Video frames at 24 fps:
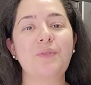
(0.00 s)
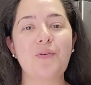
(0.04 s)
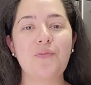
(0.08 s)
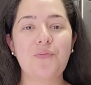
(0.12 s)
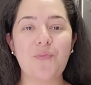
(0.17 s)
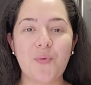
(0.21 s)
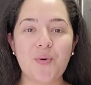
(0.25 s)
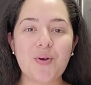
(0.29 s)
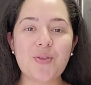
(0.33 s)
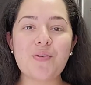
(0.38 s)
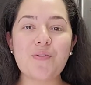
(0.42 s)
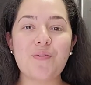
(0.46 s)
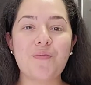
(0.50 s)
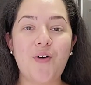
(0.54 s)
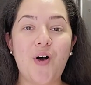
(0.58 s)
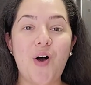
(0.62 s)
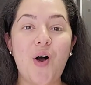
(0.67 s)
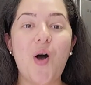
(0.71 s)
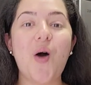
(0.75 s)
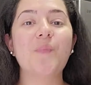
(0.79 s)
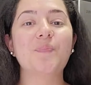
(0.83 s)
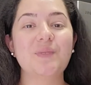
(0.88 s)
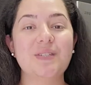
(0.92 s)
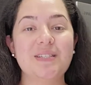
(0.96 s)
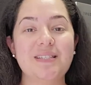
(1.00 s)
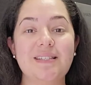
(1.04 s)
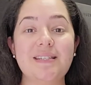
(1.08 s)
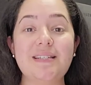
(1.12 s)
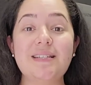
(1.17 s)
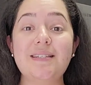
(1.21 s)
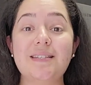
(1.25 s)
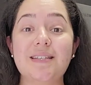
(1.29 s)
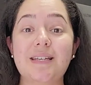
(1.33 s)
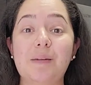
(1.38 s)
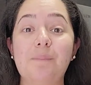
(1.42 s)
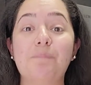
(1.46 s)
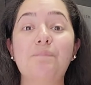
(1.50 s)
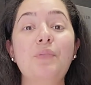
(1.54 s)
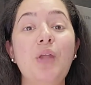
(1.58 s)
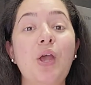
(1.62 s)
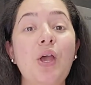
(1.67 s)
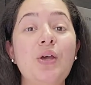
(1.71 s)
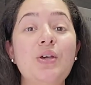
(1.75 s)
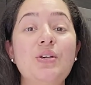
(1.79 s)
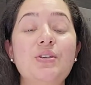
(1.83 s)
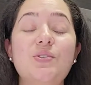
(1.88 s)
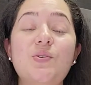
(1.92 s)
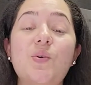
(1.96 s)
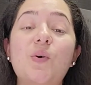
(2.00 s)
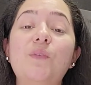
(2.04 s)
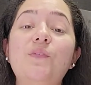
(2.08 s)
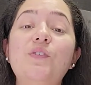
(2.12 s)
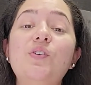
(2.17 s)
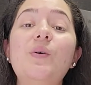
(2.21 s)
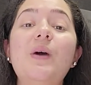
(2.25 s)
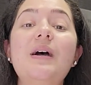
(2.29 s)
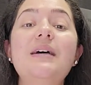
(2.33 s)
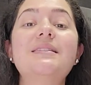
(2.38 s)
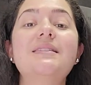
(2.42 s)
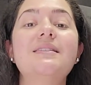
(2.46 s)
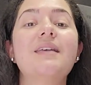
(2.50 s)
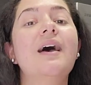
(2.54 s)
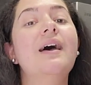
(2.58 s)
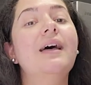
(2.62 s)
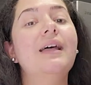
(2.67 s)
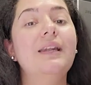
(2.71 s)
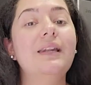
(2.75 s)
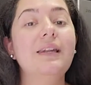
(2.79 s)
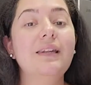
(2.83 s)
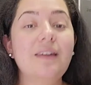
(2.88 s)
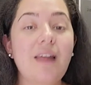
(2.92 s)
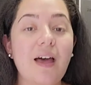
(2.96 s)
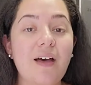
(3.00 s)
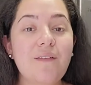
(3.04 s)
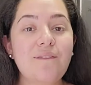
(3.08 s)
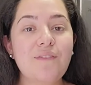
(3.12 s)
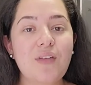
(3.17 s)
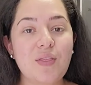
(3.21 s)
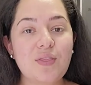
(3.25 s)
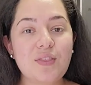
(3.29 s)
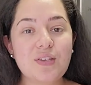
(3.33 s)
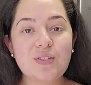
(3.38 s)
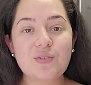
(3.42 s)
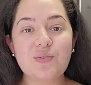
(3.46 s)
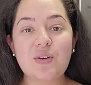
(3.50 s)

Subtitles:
for the fall season. So if you guys loved this